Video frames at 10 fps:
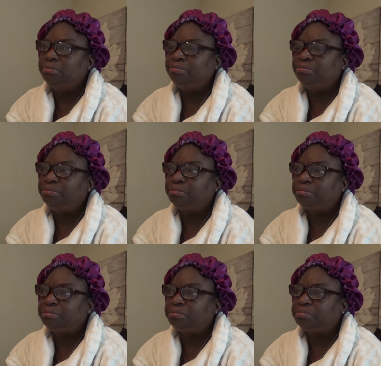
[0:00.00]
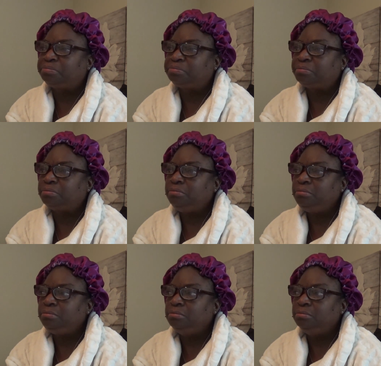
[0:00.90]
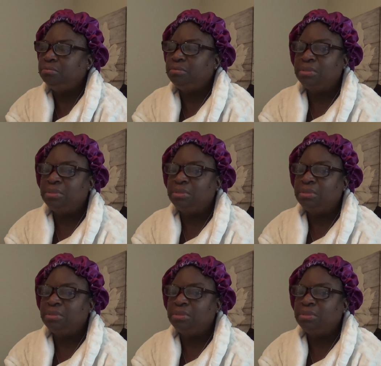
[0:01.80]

(silence)